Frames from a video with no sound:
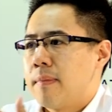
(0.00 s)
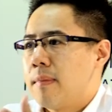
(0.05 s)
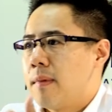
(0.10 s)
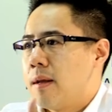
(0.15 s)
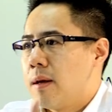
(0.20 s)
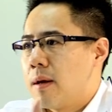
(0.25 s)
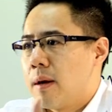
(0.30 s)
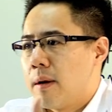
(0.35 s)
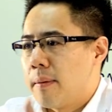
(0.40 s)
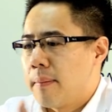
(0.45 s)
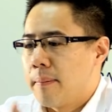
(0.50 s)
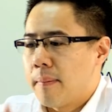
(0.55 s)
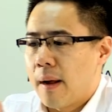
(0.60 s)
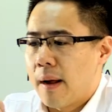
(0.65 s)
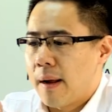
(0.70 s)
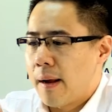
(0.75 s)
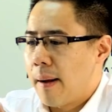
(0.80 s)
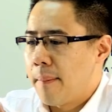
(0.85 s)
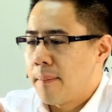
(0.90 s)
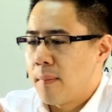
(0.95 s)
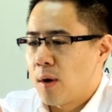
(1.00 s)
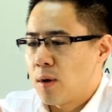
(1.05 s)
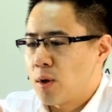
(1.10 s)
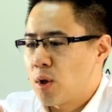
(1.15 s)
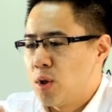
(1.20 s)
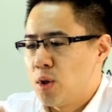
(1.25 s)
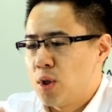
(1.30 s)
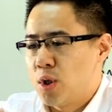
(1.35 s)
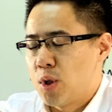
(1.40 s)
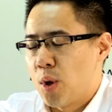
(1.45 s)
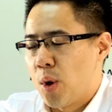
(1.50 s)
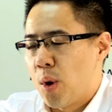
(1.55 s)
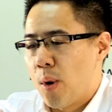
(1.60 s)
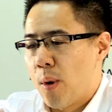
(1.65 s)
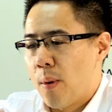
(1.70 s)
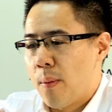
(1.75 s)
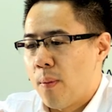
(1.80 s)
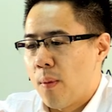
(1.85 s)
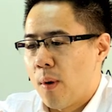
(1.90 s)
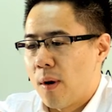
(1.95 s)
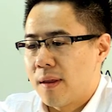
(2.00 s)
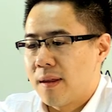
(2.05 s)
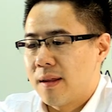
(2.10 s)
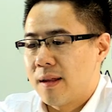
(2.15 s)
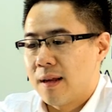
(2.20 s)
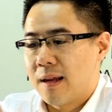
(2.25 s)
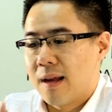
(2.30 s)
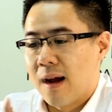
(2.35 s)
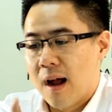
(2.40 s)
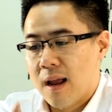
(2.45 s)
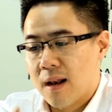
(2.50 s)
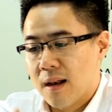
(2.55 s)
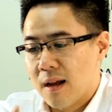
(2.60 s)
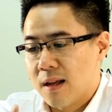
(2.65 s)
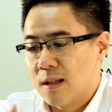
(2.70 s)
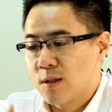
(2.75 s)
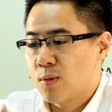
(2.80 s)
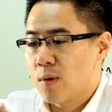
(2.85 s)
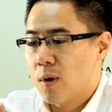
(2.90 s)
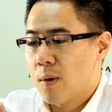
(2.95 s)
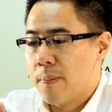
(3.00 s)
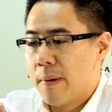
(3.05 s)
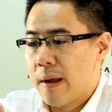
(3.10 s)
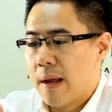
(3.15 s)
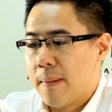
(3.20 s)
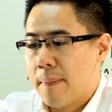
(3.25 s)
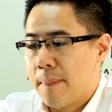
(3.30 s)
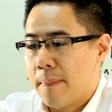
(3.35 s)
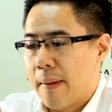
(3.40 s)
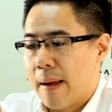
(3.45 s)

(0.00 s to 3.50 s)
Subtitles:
I'm not too sure what the guidelines will be,